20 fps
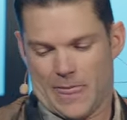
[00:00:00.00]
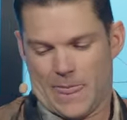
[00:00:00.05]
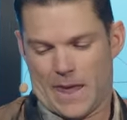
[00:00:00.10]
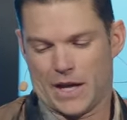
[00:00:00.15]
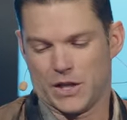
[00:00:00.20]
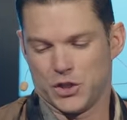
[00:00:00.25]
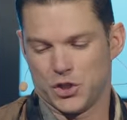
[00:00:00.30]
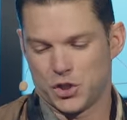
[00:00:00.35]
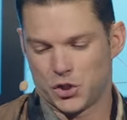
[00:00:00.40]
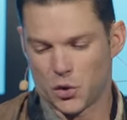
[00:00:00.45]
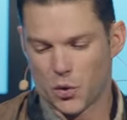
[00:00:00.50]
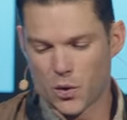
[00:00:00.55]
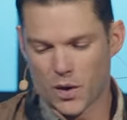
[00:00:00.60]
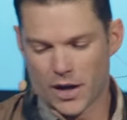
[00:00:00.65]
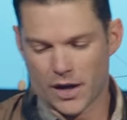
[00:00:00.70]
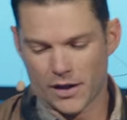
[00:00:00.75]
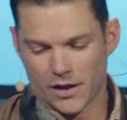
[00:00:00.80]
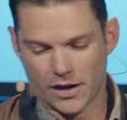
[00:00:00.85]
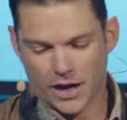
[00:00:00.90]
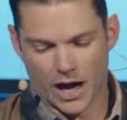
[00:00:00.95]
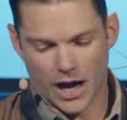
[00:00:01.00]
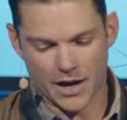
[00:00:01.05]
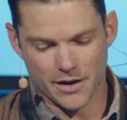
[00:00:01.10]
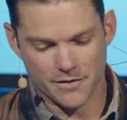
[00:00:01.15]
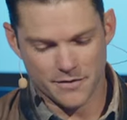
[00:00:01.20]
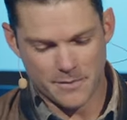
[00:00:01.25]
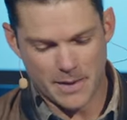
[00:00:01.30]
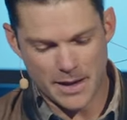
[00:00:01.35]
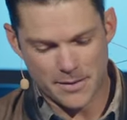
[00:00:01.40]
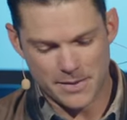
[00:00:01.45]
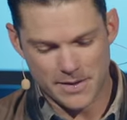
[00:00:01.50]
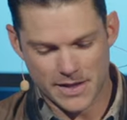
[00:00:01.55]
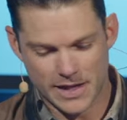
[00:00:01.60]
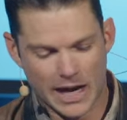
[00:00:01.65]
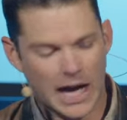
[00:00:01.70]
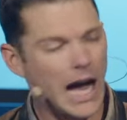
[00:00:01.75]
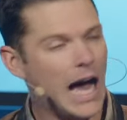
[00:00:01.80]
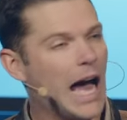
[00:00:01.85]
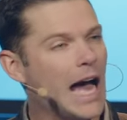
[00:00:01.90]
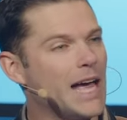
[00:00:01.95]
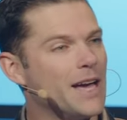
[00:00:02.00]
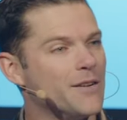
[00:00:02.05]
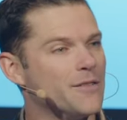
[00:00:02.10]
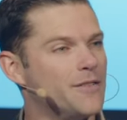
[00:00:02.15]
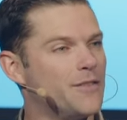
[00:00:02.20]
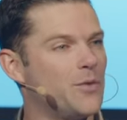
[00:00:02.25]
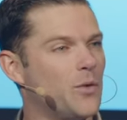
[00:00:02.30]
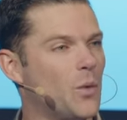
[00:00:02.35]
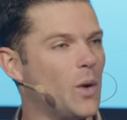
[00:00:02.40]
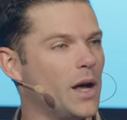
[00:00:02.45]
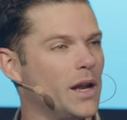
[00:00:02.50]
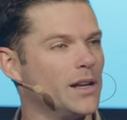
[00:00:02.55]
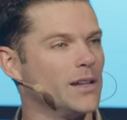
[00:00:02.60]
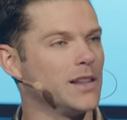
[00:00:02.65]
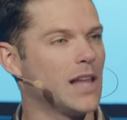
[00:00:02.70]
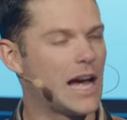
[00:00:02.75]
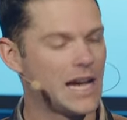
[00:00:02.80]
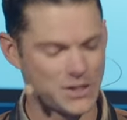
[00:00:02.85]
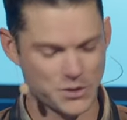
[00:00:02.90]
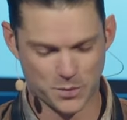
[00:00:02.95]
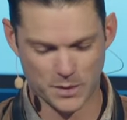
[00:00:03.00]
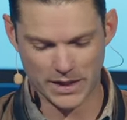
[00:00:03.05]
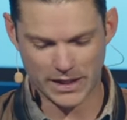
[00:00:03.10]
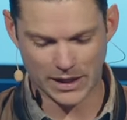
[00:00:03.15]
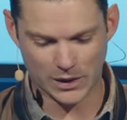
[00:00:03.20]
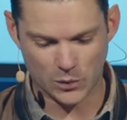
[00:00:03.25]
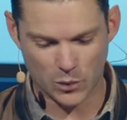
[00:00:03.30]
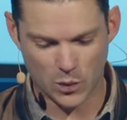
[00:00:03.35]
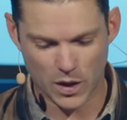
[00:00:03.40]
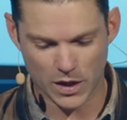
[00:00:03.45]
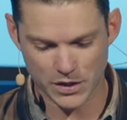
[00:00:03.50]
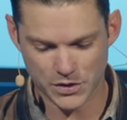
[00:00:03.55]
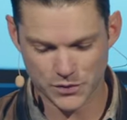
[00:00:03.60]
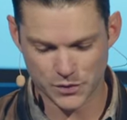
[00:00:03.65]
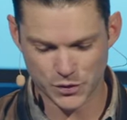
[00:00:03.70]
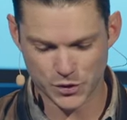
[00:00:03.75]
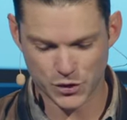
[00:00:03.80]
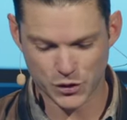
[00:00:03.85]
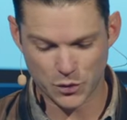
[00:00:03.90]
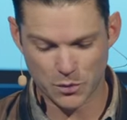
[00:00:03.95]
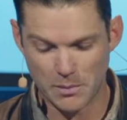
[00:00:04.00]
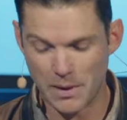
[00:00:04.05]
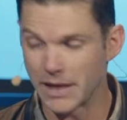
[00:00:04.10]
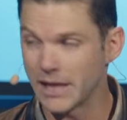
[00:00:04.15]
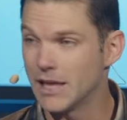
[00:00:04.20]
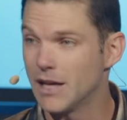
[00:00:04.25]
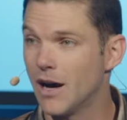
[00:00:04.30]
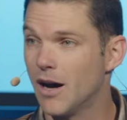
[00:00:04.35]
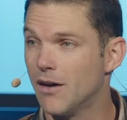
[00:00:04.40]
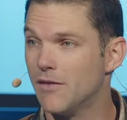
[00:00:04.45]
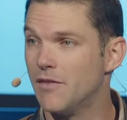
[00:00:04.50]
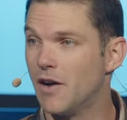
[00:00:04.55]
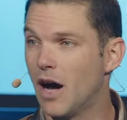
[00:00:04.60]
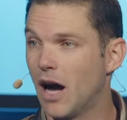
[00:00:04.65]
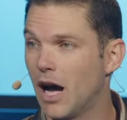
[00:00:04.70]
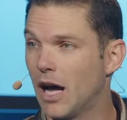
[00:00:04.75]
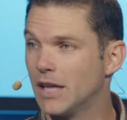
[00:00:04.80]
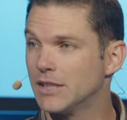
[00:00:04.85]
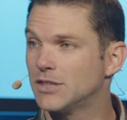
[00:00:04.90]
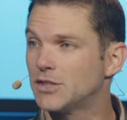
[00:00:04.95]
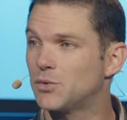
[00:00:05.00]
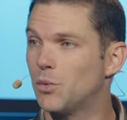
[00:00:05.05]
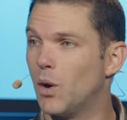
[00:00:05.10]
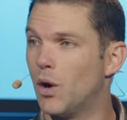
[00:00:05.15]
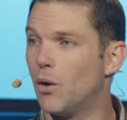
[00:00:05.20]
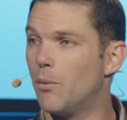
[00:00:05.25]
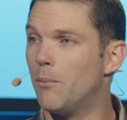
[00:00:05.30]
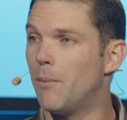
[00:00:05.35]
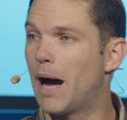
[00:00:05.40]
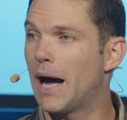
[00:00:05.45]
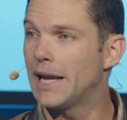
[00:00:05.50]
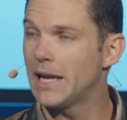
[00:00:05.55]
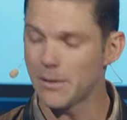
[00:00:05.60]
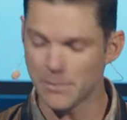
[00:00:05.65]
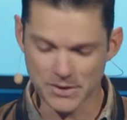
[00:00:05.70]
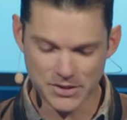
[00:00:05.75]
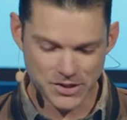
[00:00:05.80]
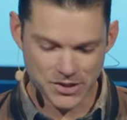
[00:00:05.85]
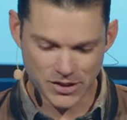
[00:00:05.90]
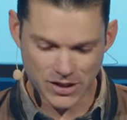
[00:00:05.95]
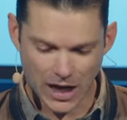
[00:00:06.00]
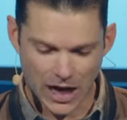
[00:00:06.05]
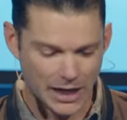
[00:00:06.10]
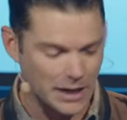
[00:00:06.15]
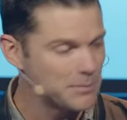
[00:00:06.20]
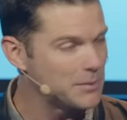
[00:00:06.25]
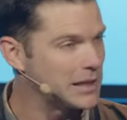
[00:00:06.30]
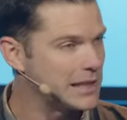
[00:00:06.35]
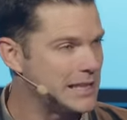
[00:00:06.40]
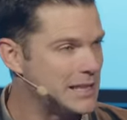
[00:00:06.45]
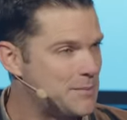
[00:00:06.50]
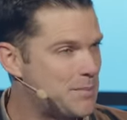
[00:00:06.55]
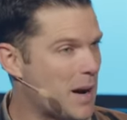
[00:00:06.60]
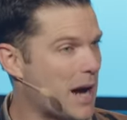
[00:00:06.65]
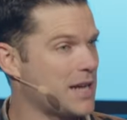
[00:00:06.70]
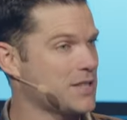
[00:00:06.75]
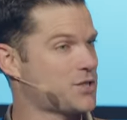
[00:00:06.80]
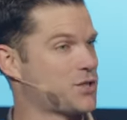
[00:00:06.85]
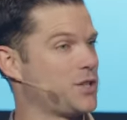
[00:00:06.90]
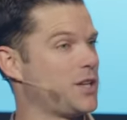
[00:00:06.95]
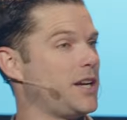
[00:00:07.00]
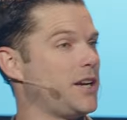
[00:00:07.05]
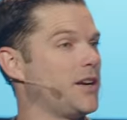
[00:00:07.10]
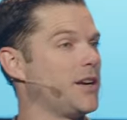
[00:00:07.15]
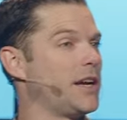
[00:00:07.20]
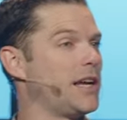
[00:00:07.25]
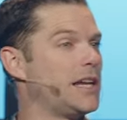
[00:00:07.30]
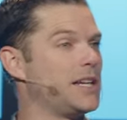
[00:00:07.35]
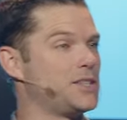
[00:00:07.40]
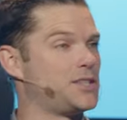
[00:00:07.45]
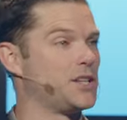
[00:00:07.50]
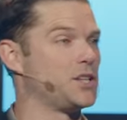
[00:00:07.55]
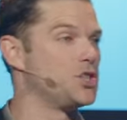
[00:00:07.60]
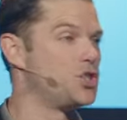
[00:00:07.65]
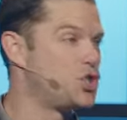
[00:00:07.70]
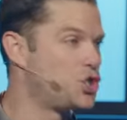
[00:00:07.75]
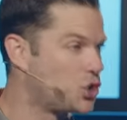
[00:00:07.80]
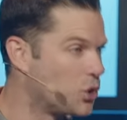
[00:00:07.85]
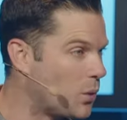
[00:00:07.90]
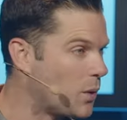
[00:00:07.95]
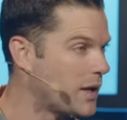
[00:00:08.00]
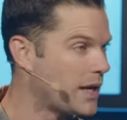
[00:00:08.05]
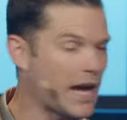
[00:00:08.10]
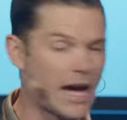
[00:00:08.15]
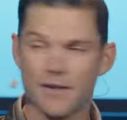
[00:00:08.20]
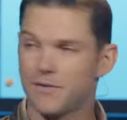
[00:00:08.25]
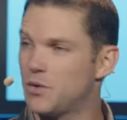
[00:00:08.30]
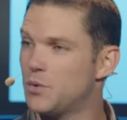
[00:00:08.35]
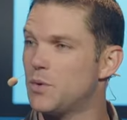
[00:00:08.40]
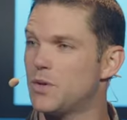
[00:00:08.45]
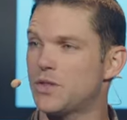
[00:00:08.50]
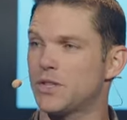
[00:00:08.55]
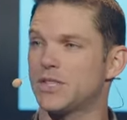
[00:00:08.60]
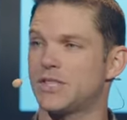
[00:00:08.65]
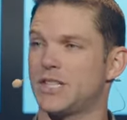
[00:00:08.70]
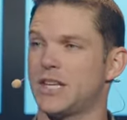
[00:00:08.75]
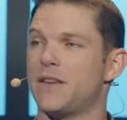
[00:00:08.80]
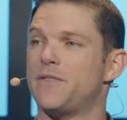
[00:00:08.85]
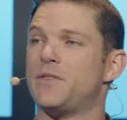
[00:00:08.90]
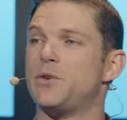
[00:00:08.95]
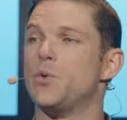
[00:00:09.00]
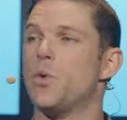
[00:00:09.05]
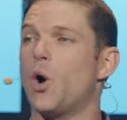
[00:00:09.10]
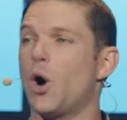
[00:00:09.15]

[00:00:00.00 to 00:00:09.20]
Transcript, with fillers: enjoying kind of maybe the high of what last weekend was for so many of us. Well, my name is Scott. I'm the lead pastor here. It is a joy to have you with us. If you